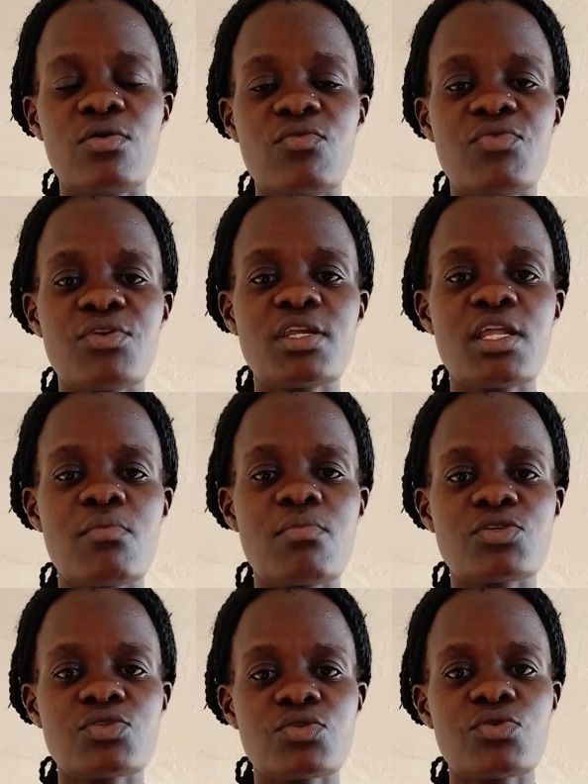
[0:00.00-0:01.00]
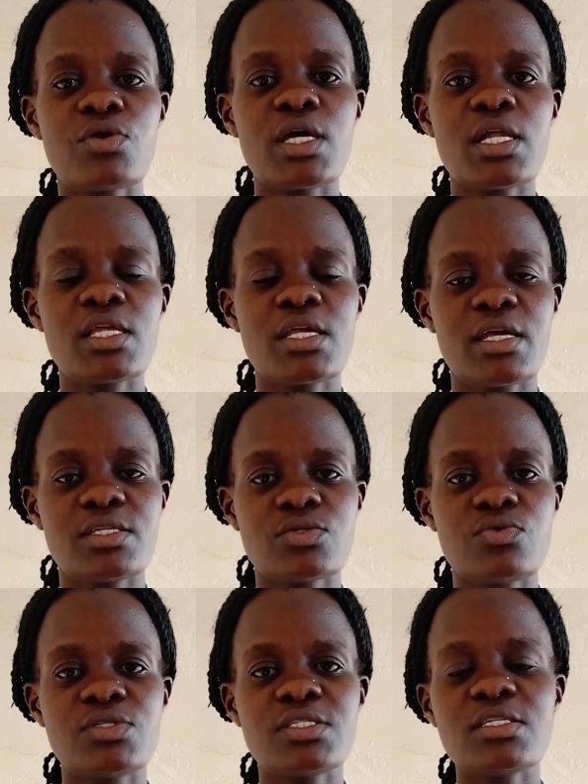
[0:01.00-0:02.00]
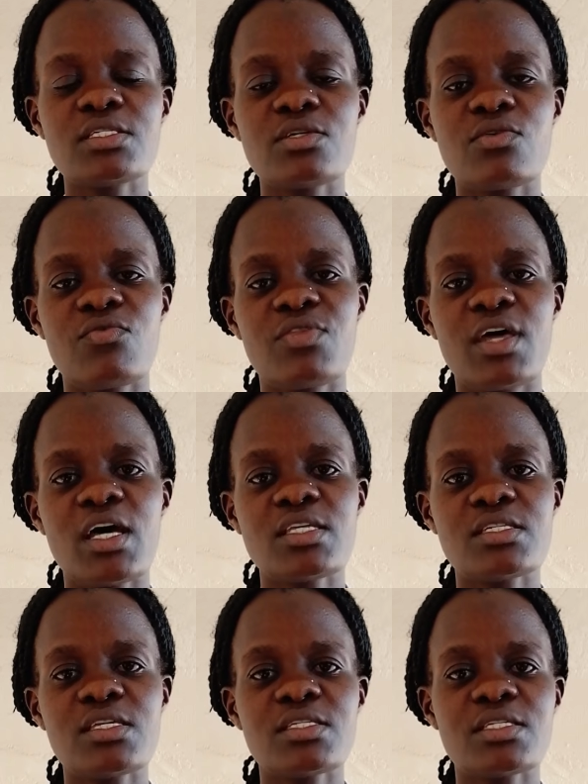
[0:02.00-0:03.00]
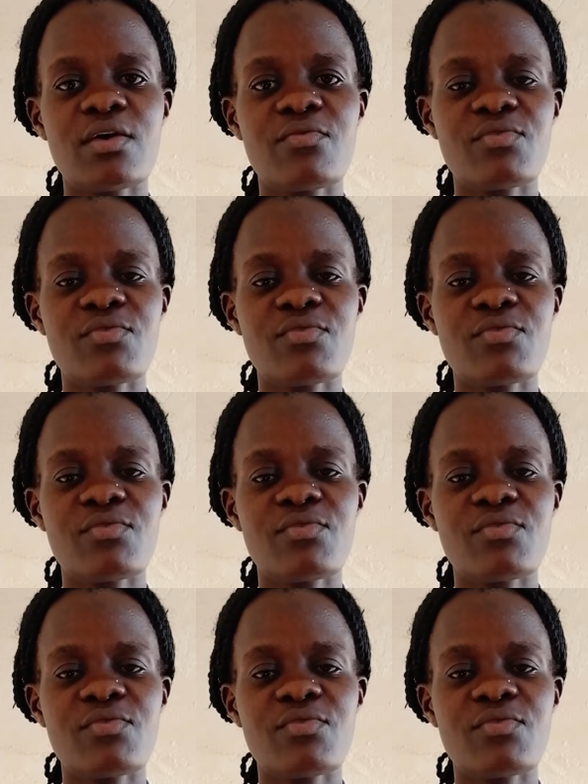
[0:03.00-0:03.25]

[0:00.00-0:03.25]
or three-dimensional areas consisting of the earth's